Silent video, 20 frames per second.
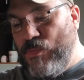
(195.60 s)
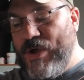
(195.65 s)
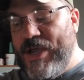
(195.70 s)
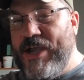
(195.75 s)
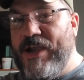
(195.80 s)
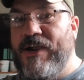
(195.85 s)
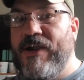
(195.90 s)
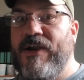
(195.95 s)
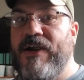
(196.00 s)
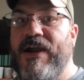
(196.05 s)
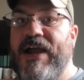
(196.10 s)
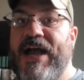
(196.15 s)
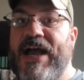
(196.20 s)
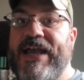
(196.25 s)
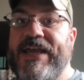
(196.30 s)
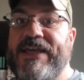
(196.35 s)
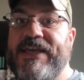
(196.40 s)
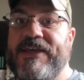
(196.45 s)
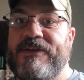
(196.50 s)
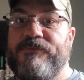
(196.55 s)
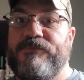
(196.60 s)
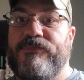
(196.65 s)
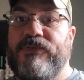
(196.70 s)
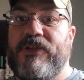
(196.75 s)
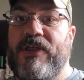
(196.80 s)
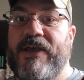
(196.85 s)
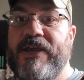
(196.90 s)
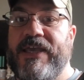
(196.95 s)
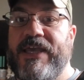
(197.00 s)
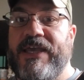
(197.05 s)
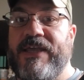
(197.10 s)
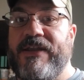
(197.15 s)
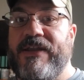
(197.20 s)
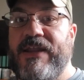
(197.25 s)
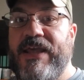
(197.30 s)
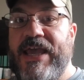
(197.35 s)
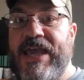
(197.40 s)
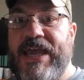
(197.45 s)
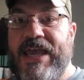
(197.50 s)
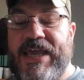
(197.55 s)
where I can plug
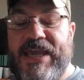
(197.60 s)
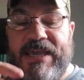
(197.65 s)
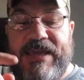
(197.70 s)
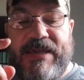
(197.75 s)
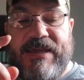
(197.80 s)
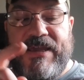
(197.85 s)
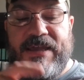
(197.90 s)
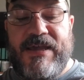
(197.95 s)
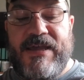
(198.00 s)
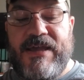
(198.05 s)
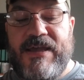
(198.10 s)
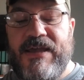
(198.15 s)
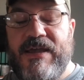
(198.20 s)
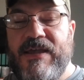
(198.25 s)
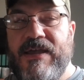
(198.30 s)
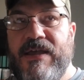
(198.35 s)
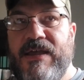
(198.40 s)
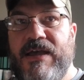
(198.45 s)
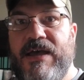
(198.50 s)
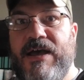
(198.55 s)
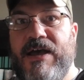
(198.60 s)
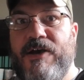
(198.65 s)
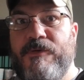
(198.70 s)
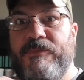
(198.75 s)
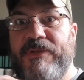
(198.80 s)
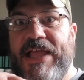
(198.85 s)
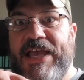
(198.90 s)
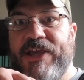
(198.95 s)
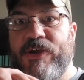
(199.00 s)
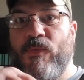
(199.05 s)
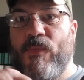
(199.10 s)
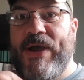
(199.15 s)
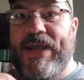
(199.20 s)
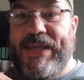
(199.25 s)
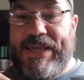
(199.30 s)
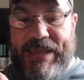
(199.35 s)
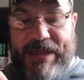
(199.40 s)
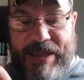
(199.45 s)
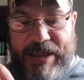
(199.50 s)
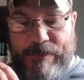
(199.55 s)
in a black and
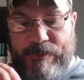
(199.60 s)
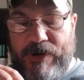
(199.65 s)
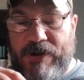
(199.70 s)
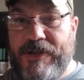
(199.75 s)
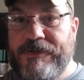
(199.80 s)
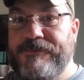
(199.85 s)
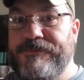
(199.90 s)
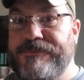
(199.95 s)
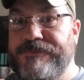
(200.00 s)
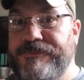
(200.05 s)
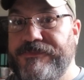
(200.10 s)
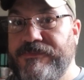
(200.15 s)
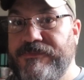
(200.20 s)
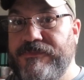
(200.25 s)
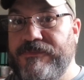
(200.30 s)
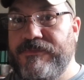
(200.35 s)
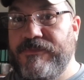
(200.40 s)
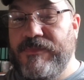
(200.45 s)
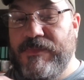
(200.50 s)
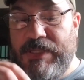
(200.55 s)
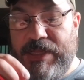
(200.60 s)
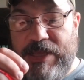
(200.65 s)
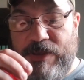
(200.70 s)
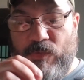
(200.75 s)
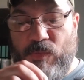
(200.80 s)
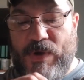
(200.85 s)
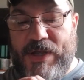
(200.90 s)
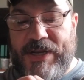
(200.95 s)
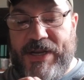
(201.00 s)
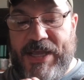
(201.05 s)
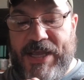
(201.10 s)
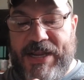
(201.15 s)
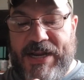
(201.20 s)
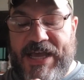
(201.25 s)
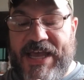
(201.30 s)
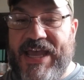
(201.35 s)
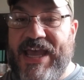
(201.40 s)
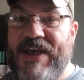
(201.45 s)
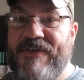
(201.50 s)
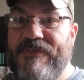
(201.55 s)
white camera and whatnot.
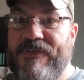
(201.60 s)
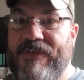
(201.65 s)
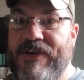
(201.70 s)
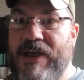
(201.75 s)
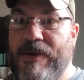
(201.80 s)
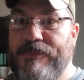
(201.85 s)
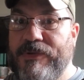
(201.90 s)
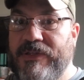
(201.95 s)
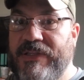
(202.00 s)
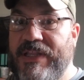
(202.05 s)
I have a couple